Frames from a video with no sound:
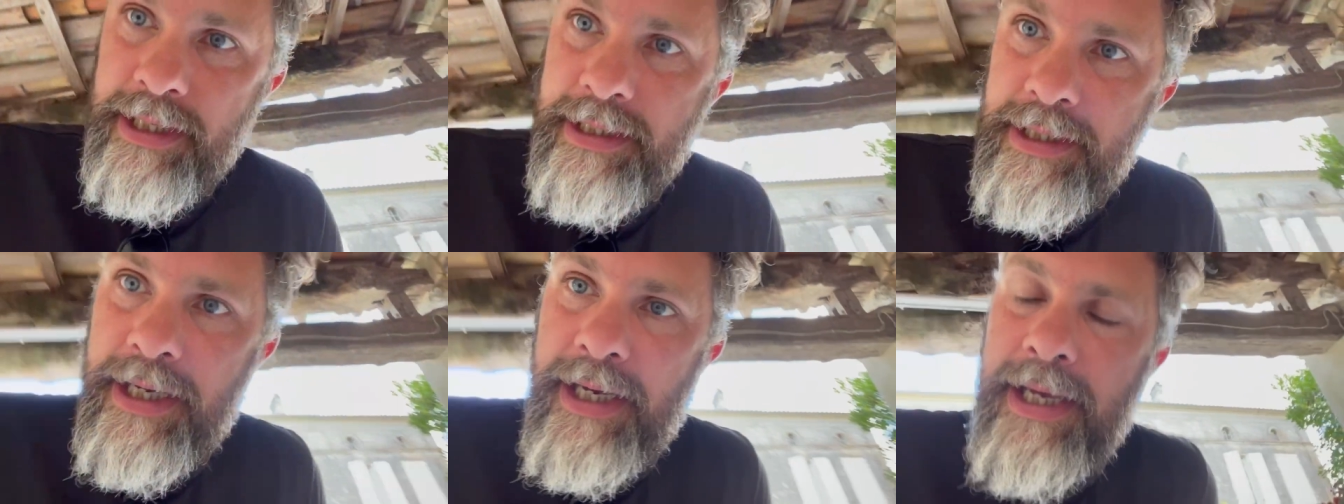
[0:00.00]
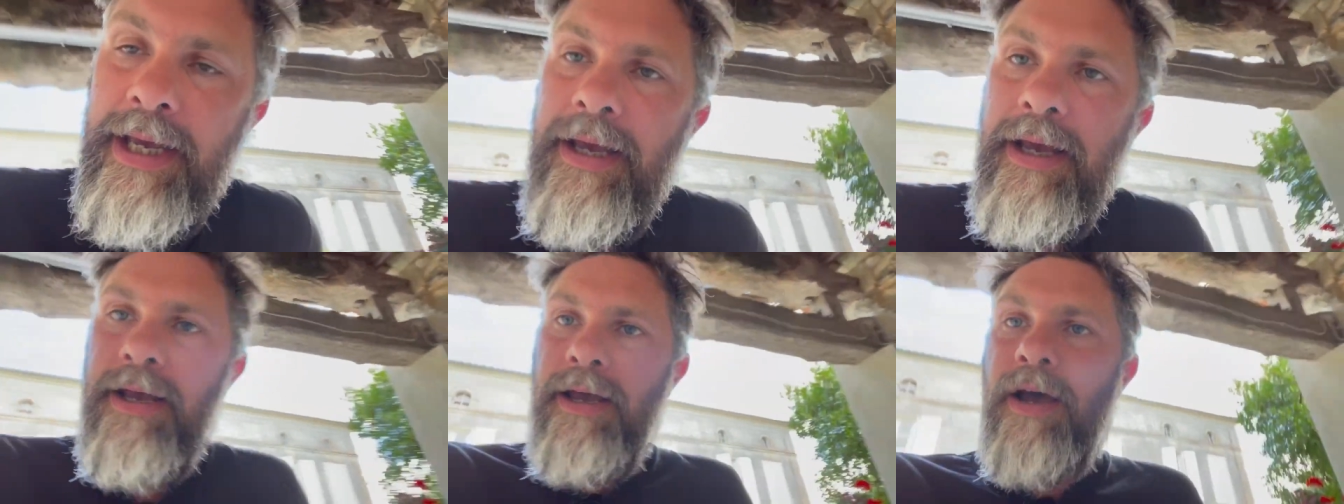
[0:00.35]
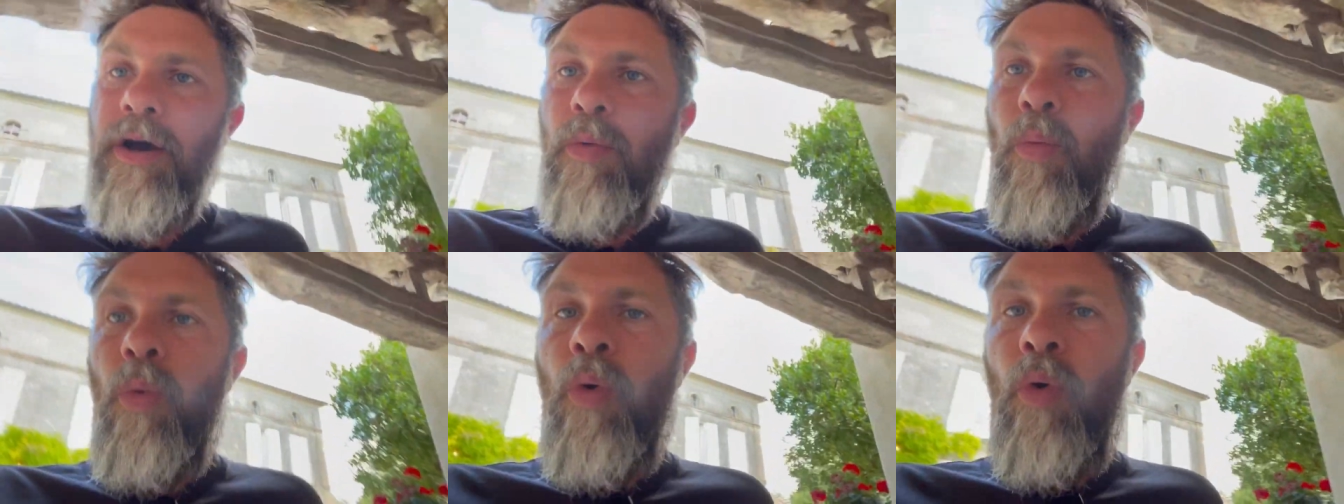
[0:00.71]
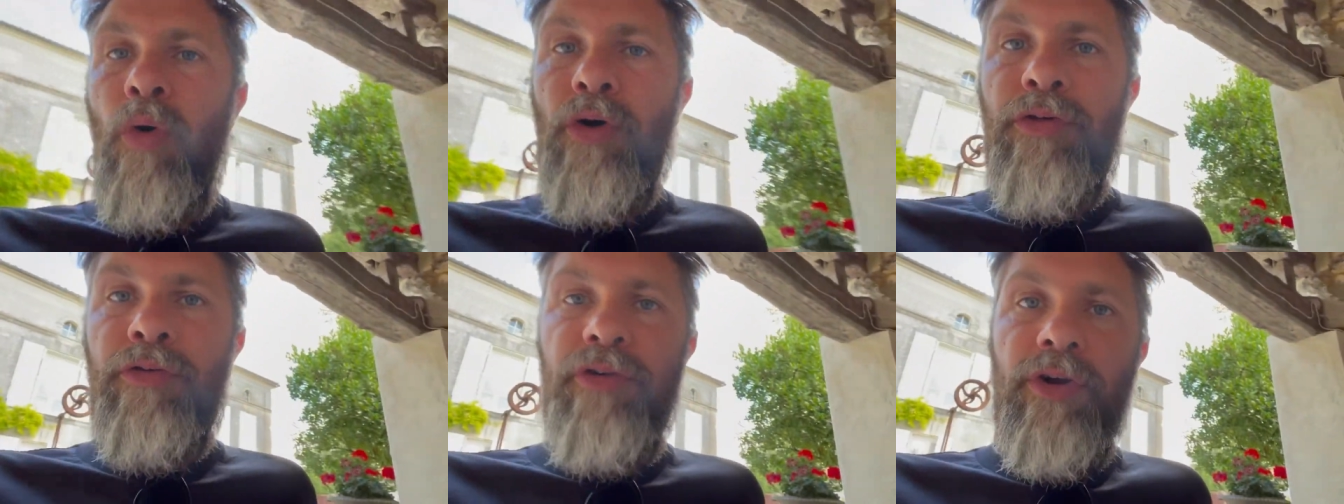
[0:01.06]
it's a
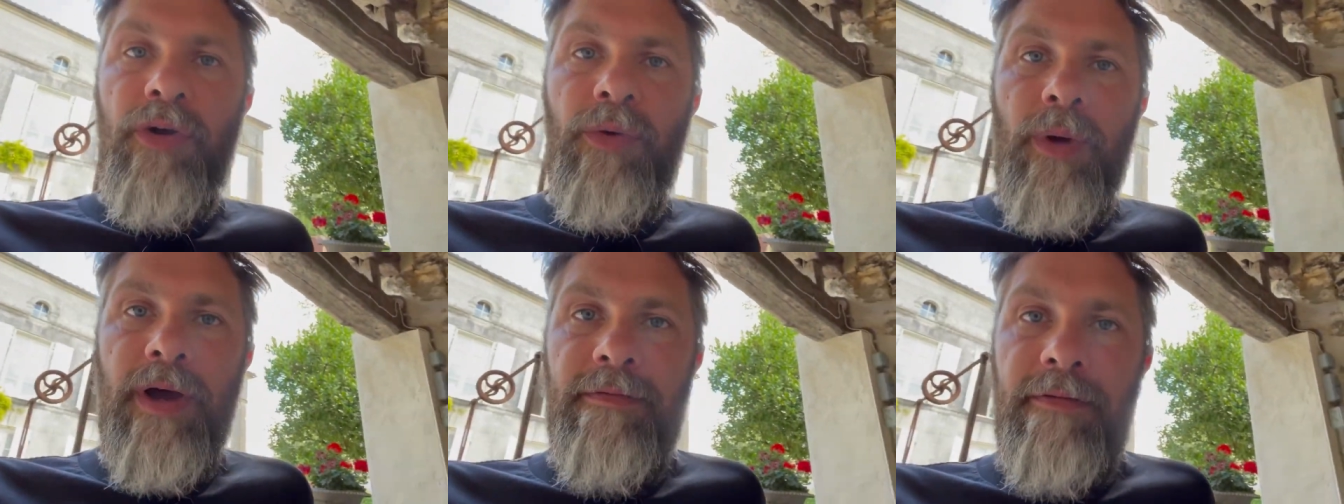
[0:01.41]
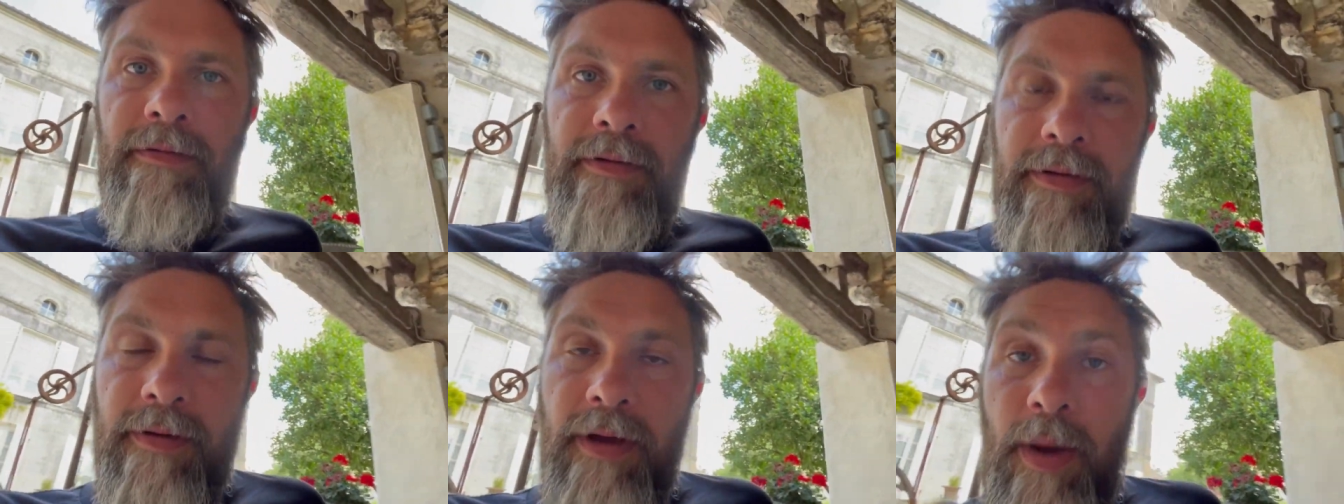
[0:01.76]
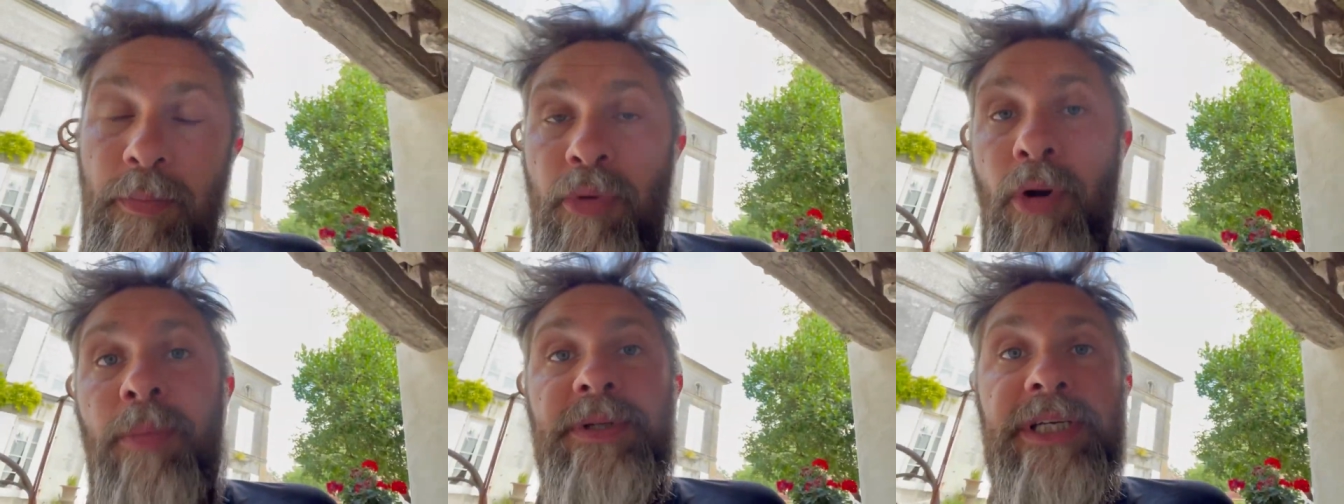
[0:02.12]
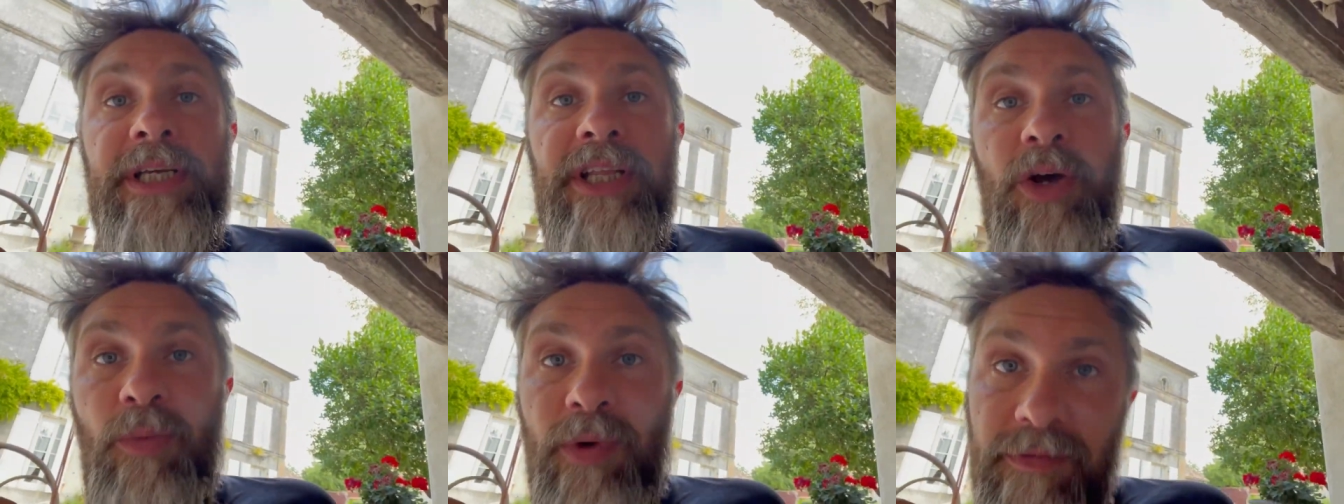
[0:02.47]
walkthrough of a
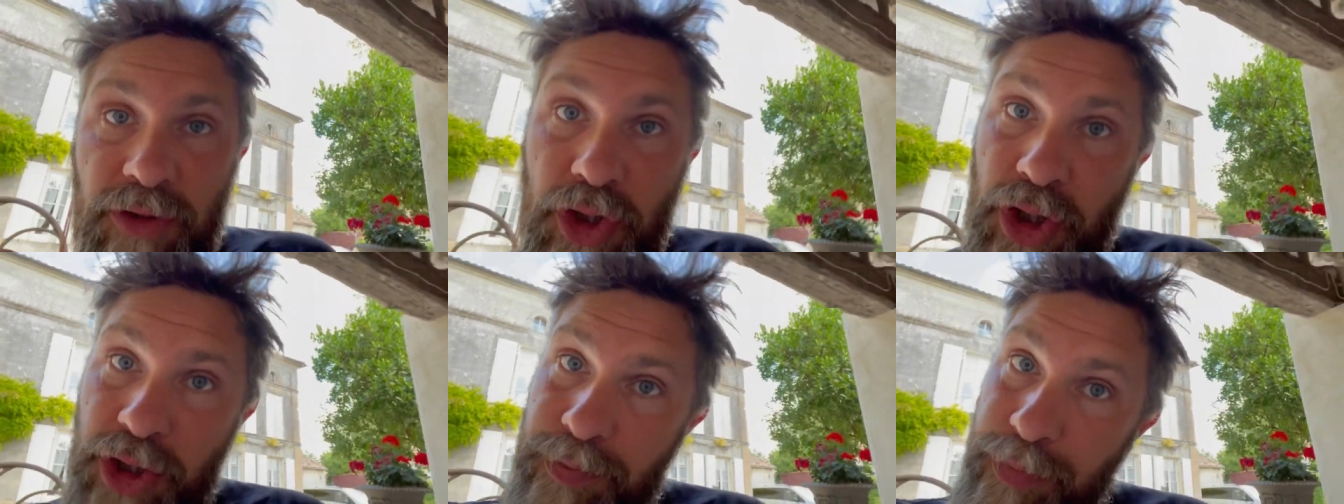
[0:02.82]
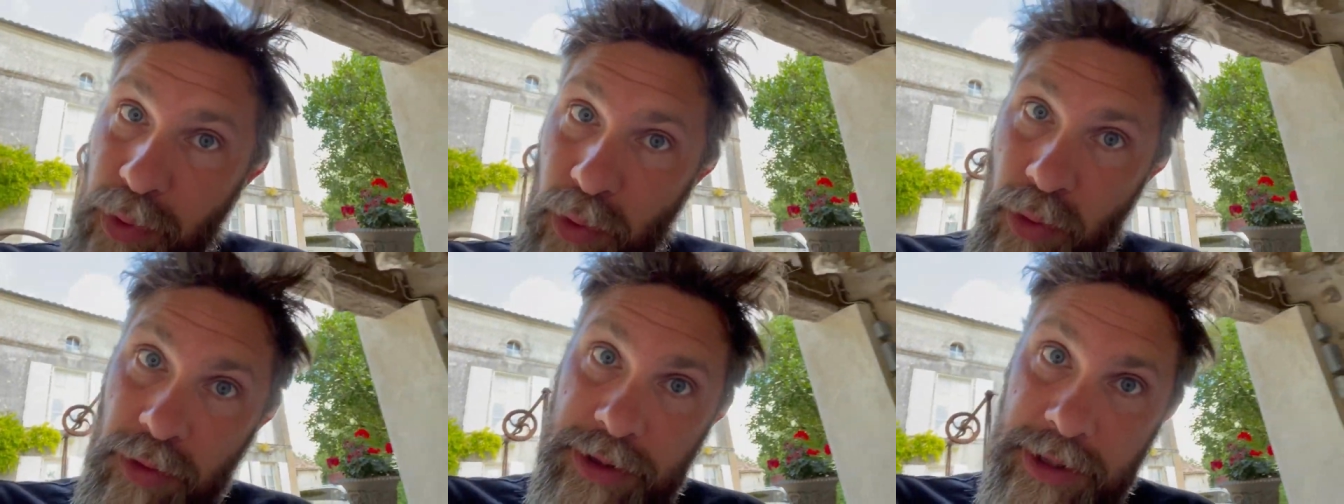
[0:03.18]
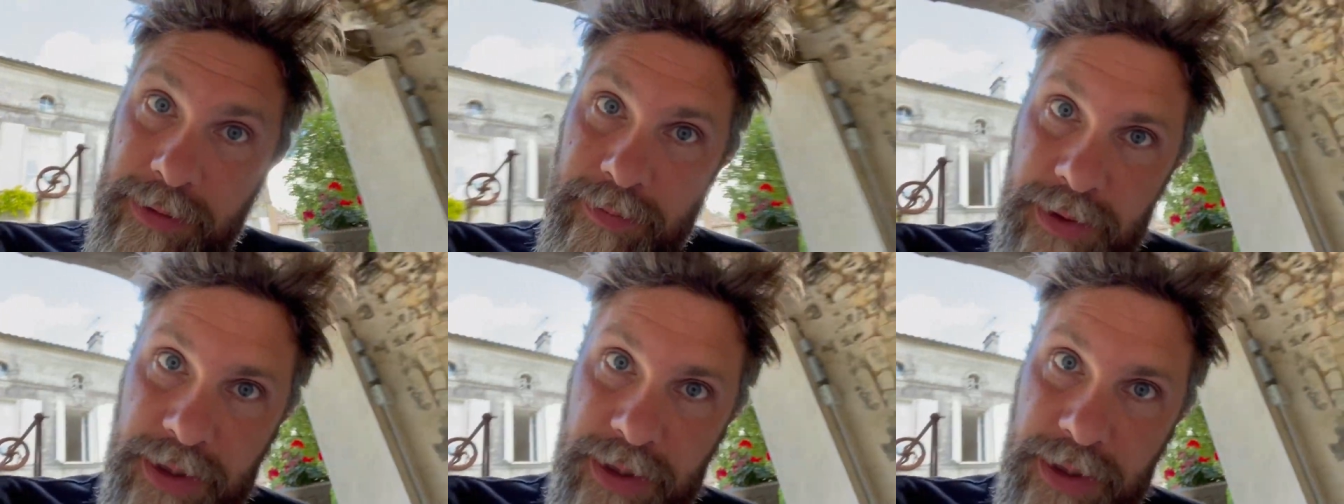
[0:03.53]
property that we've just bought.